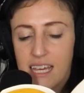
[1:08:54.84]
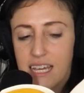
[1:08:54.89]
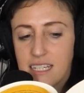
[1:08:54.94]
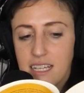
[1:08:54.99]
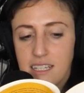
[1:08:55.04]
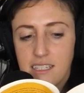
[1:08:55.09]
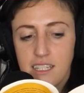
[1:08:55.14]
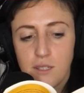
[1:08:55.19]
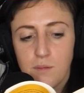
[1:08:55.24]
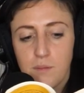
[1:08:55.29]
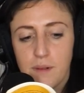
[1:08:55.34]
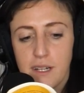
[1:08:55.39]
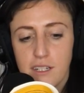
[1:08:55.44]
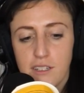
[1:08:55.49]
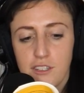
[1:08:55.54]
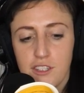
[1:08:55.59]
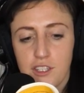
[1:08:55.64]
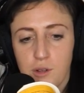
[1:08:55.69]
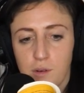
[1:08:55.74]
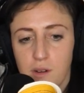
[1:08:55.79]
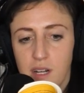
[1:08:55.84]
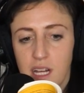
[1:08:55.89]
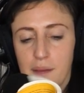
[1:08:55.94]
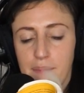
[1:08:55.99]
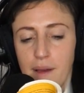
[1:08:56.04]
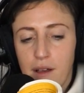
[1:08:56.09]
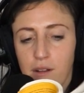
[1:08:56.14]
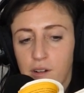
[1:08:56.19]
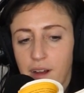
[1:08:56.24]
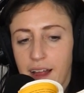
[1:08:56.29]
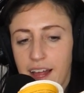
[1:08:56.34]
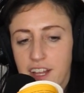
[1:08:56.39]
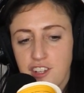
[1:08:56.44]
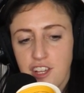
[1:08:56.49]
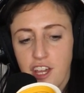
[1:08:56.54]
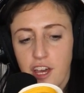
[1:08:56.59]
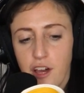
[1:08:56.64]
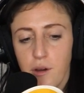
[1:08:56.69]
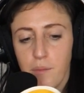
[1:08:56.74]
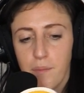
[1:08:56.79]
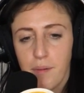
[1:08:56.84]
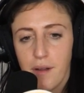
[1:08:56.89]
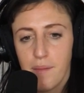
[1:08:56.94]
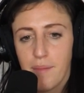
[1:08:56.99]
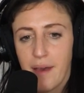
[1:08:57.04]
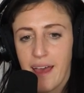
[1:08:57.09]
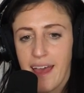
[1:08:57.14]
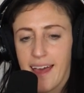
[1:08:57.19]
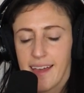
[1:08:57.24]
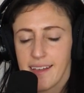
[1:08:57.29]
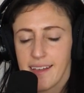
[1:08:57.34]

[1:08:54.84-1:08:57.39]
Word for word: He tells this weird story about crashing Oprah by